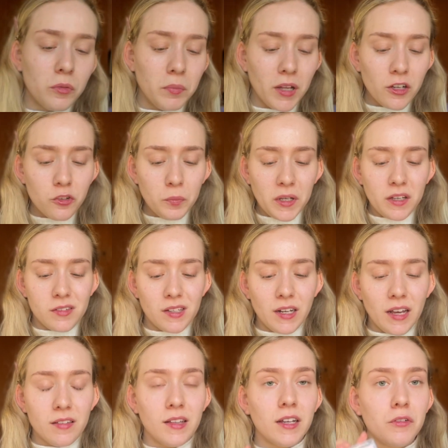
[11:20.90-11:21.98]
blush because it
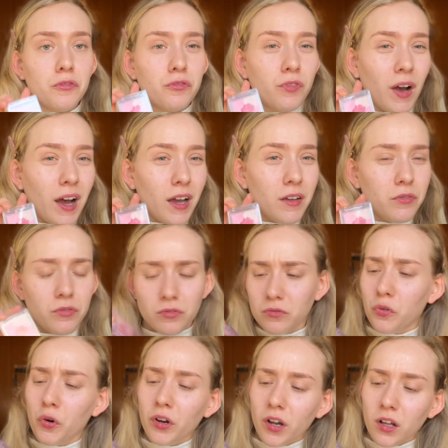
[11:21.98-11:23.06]
has like
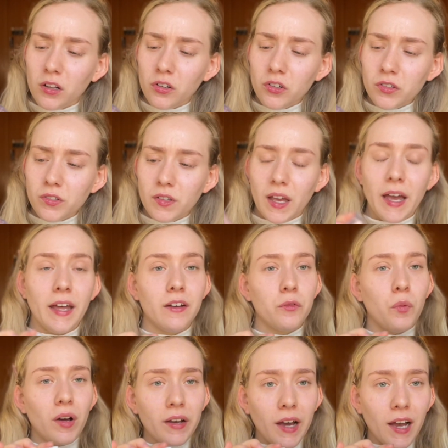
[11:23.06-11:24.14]
four colors and
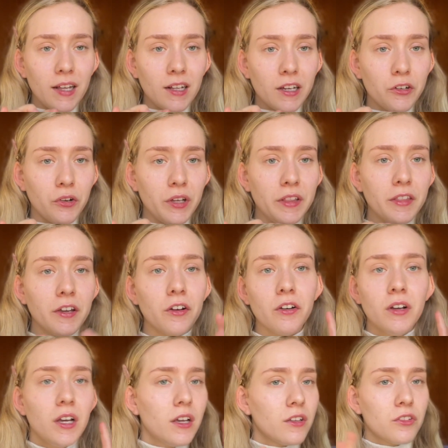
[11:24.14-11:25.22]
one highlighter in there.
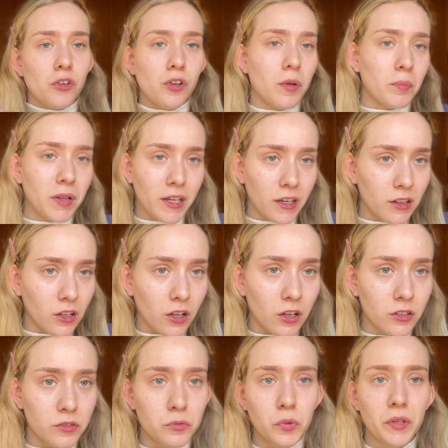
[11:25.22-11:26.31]
So you can play a
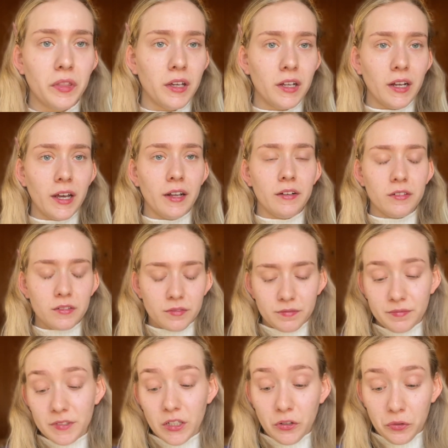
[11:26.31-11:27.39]
lot with it and,
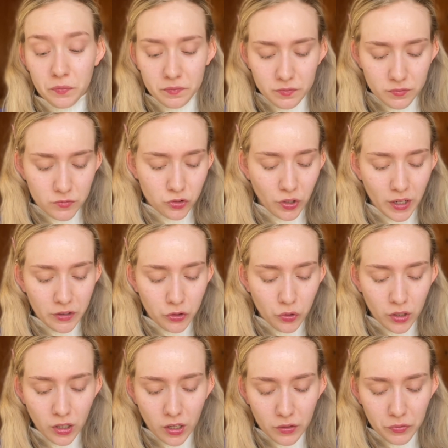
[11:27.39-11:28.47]
you know, try and do a
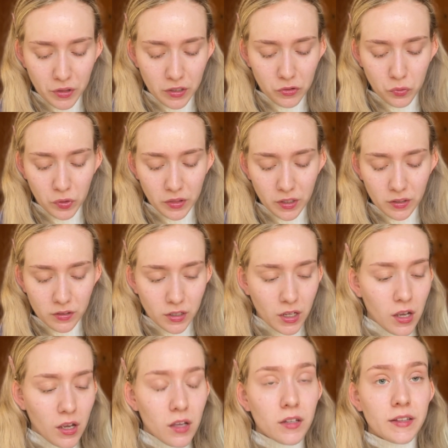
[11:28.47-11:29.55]
lot of things with it.
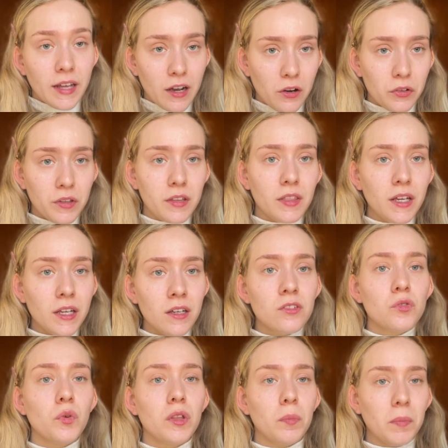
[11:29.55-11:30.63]
Now, the thing is
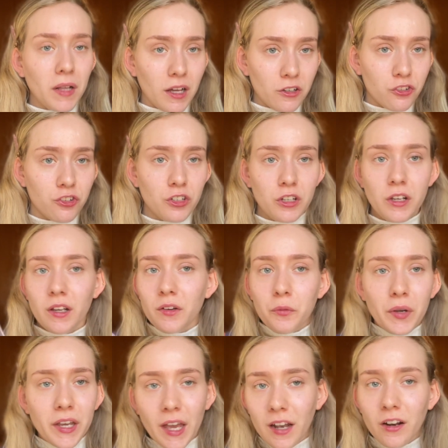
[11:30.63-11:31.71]
with blush,
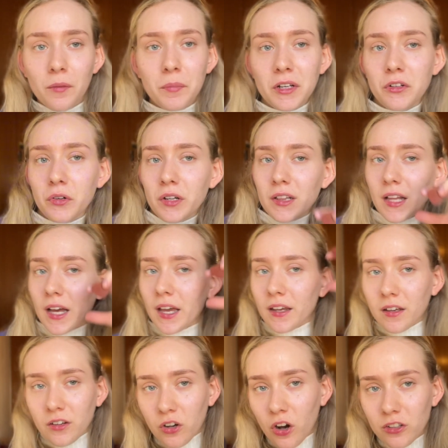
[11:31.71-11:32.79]
we cannot be doing like
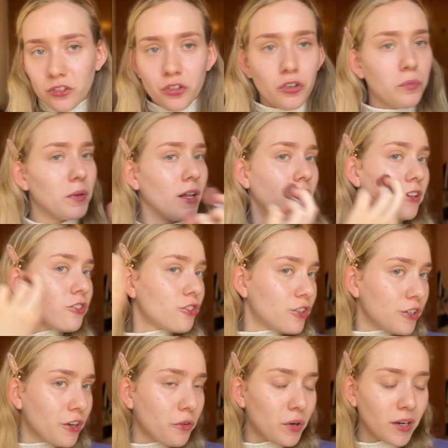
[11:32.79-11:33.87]
contour blush, you
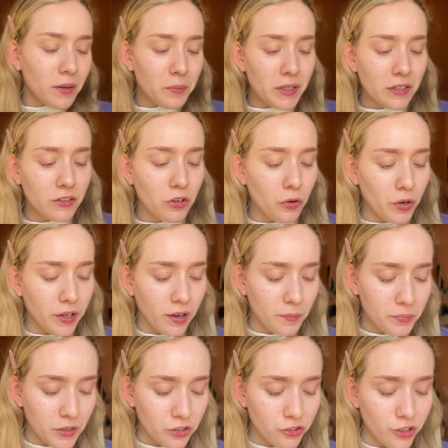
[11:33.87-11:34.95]
know what I mean, going up
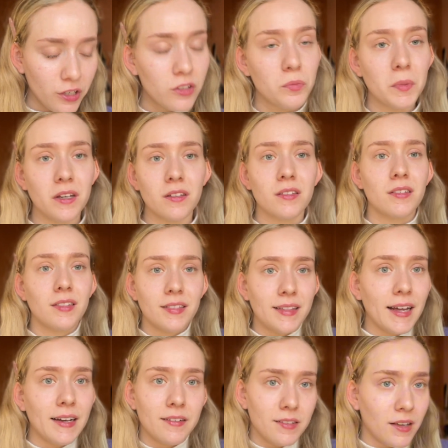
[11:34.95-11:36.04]
the cheeks, because
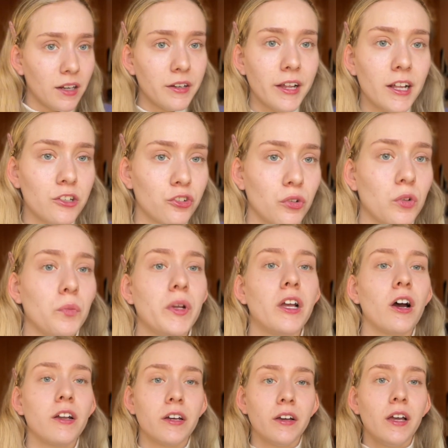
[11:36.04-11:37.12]
that is unnatural. We
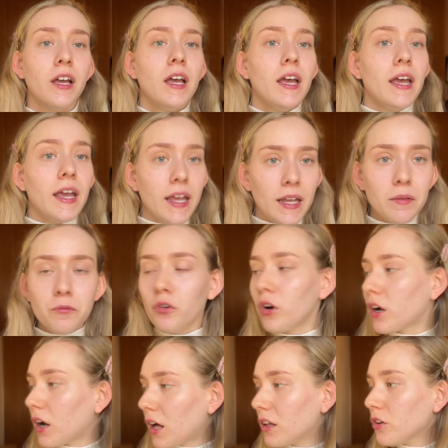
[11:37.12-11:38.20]
gotta aim for a
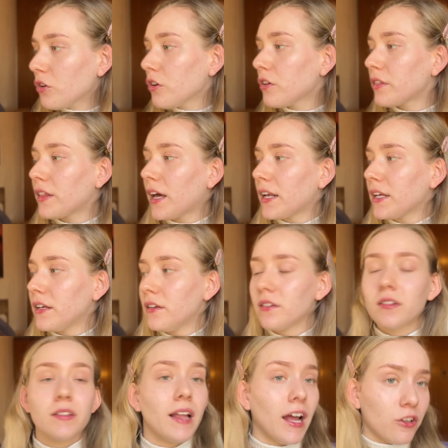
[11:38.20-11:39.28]
color that is
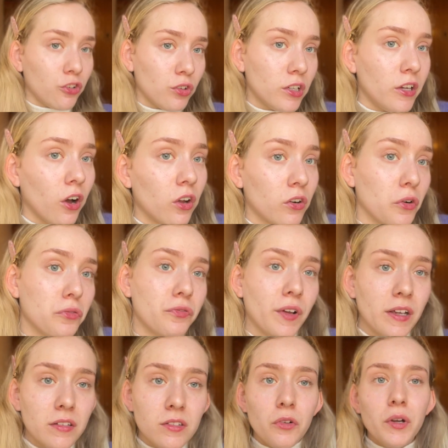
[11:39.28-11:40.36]
naturally on our
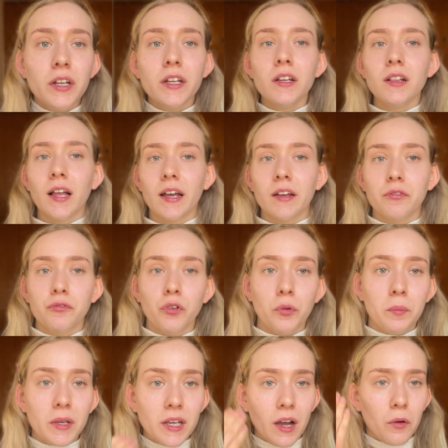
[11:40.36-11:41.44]
face already. Like for
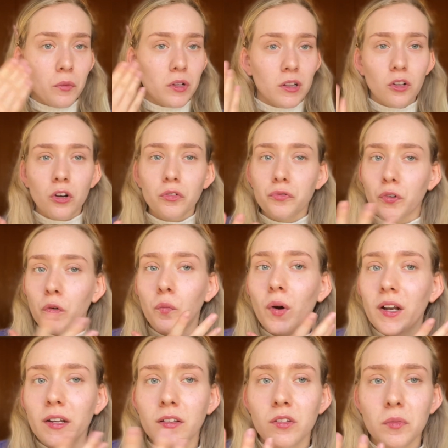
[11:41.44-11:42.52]
me, I will look for
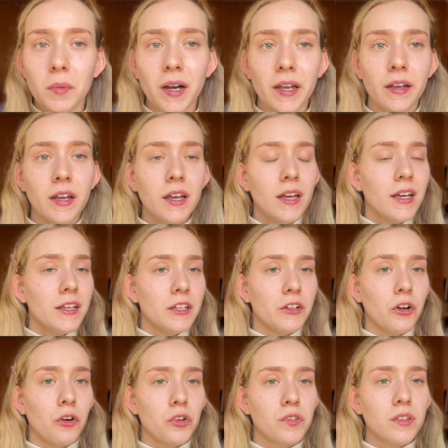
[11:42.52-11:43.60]
what is my, you
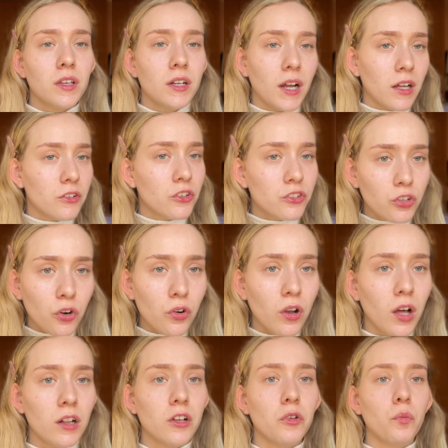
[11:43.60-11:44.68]
know, skin undertone
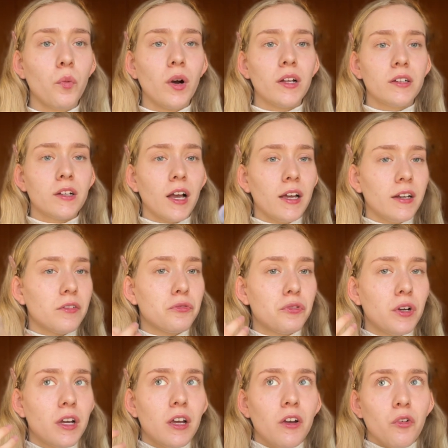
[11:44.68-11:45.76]
color, what kind of
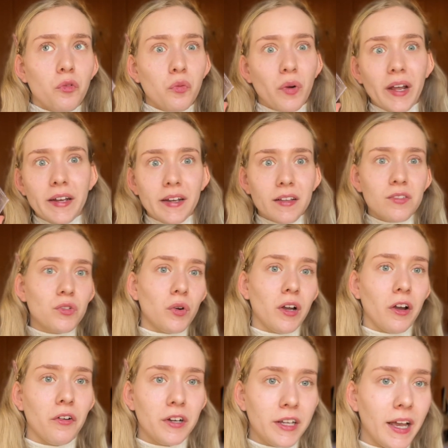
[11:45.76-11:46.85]
redness do I
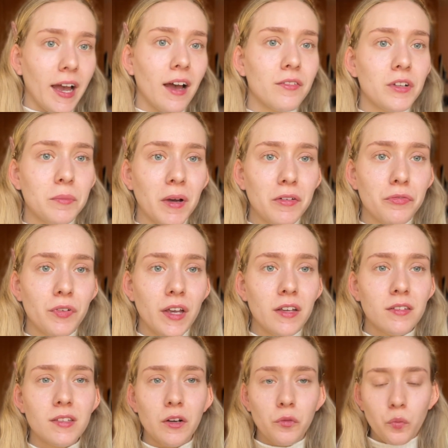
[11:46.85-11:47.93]
already have in my
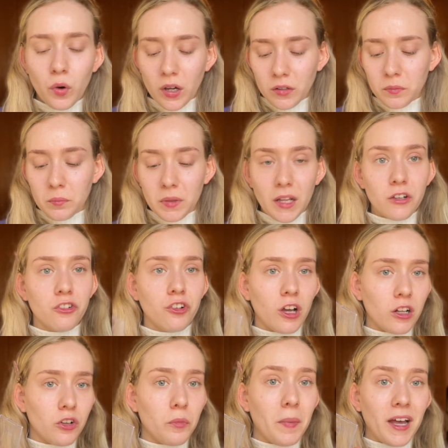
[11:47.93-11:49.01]
face, and what blush
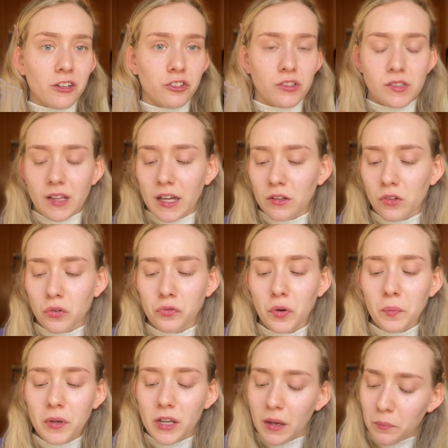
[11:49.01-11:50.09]
color matches that. So for
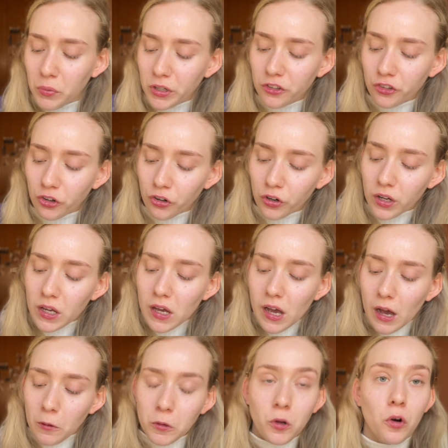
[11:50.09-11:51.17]
me, I'm pretty sure
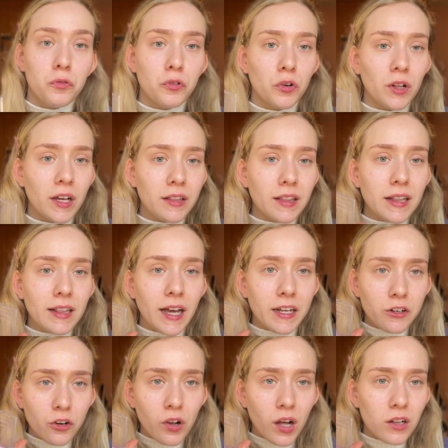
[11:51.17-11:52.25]
I will go for like the
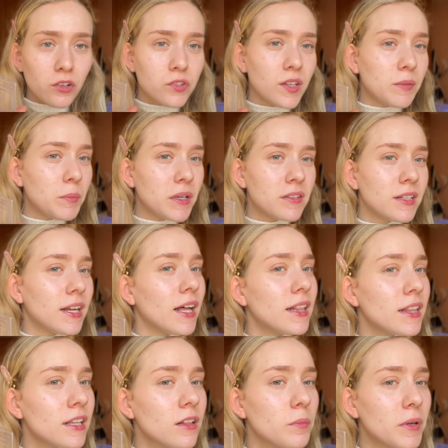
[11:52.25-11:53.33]
lighter colors and mix it a
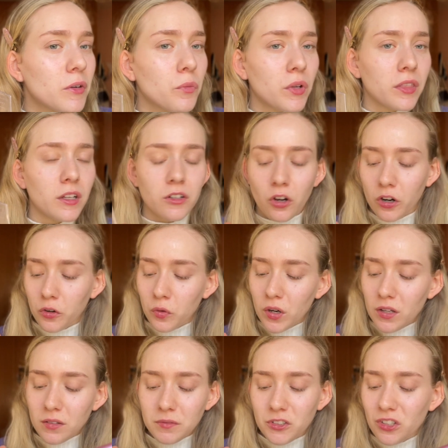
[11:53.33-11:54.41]
little bit with the dark
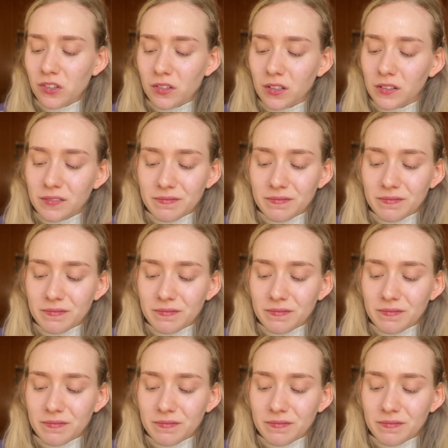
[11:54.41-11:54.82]
one, just